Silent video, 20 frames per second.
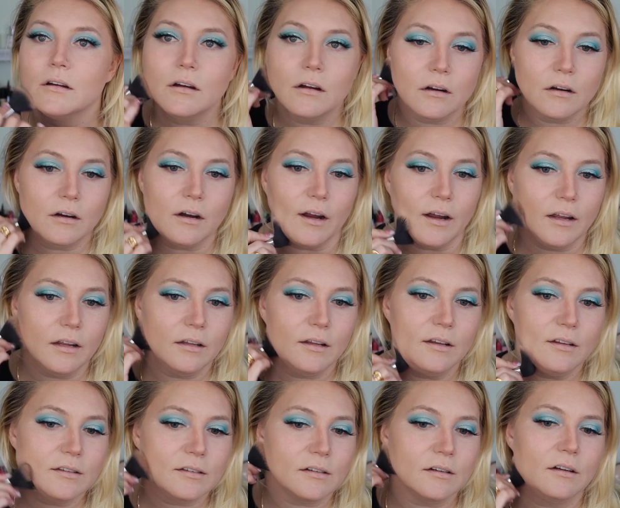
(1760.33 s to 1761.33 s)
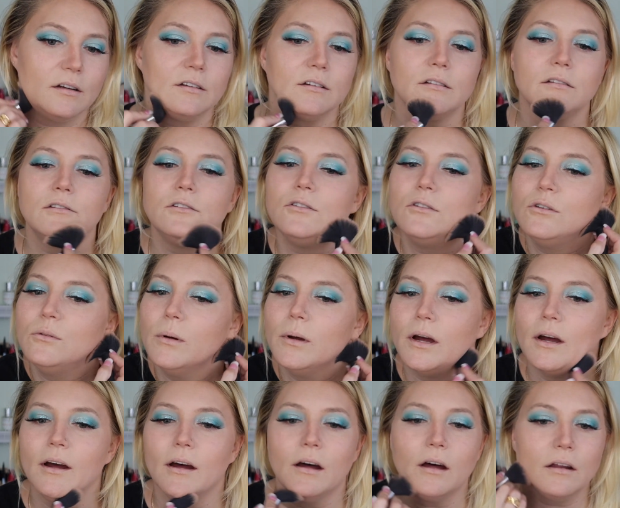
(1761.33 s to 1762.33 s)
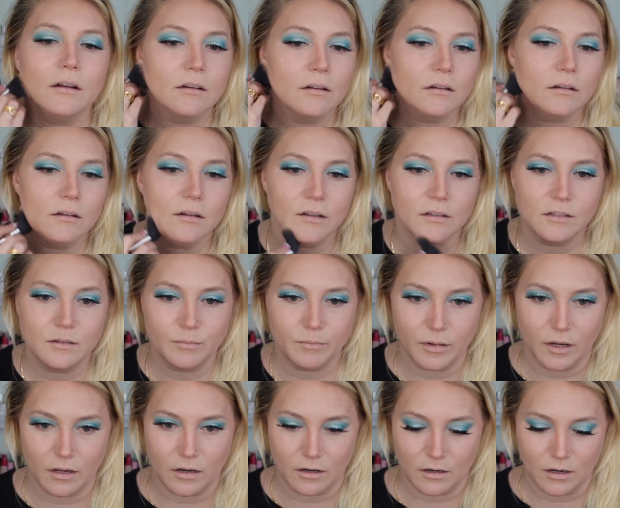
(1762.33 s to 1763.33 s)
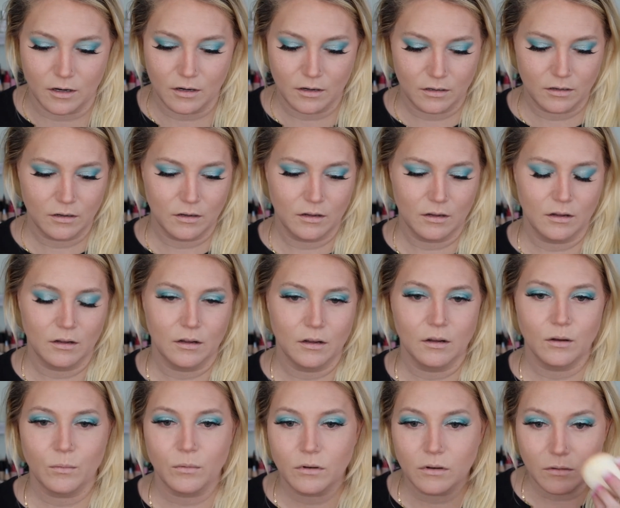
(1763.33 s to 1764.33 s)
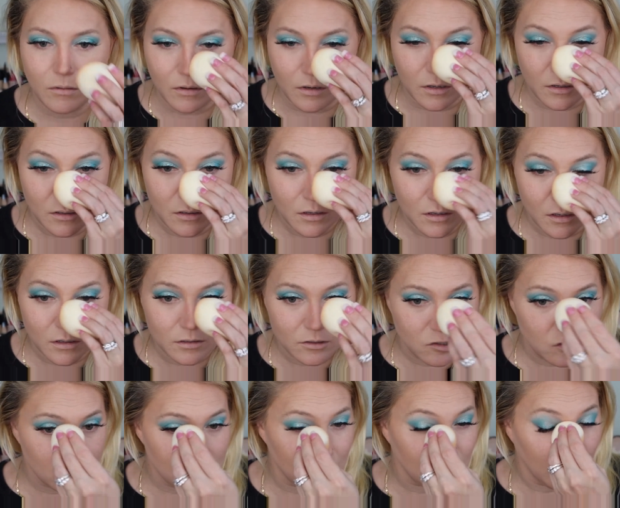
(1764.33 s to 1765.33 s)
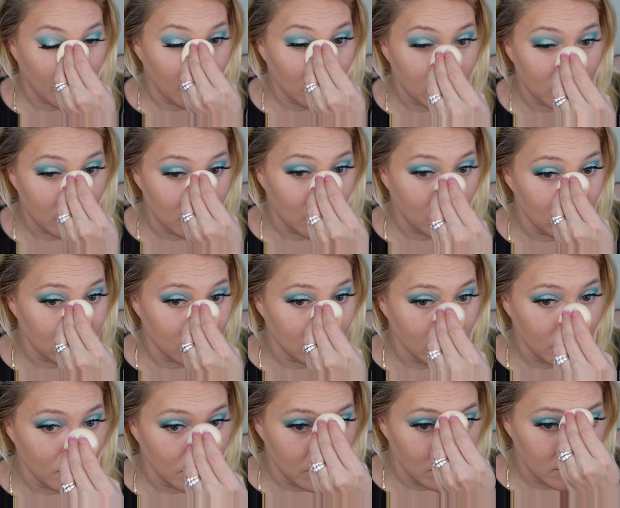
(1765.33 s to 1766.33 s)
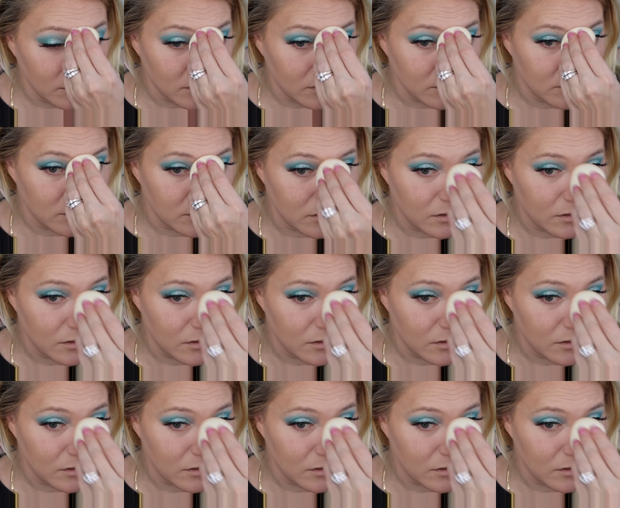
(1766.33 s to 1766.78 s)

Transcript: Alright, that's not too bad. That's better. I do need to kind of chill out the nose a little though.